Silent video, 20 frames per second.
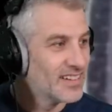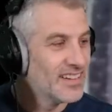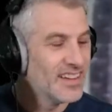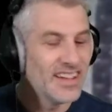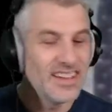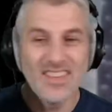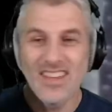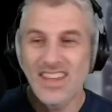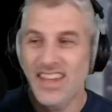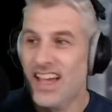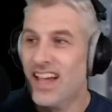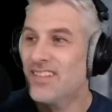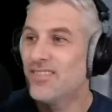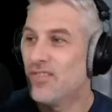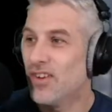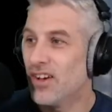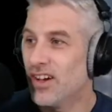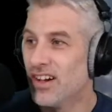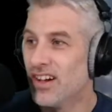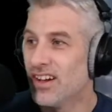In the
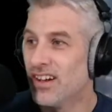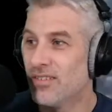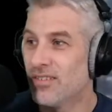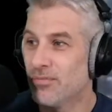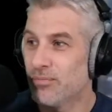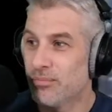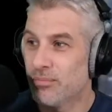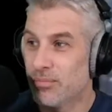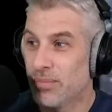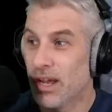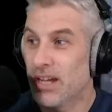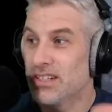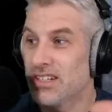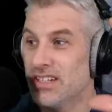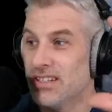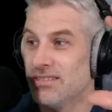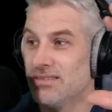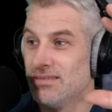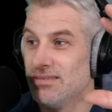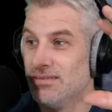advert,
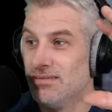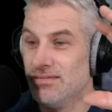bloody